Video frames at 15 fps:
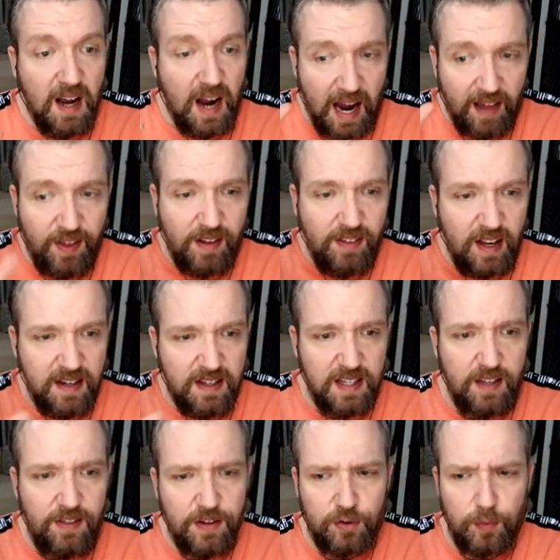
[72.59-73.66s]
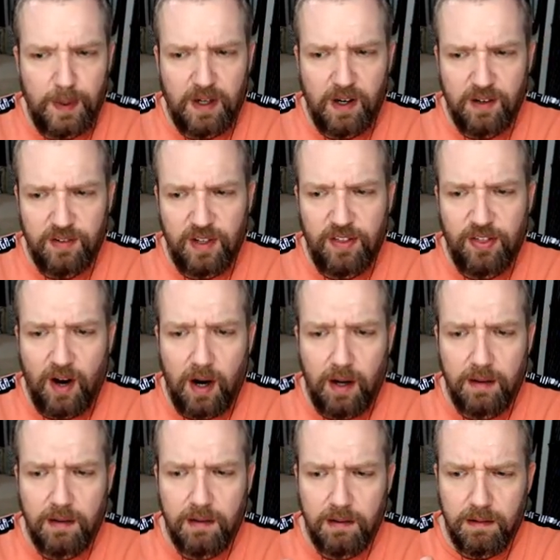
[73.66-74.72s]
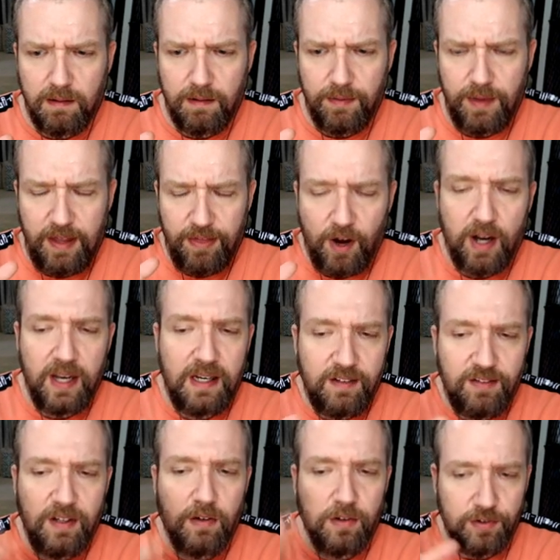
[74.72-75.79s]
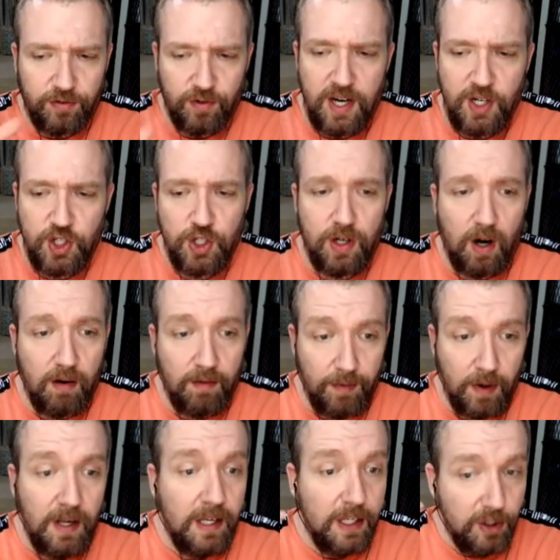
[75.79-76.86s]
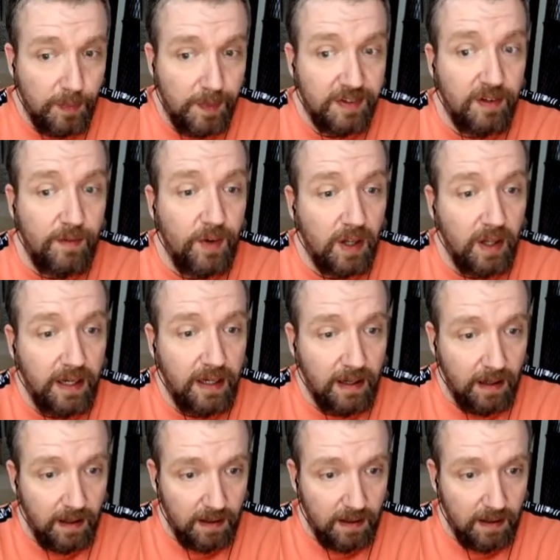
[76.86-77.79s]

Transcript: I think they did this because he thought they thought his illustration of specifically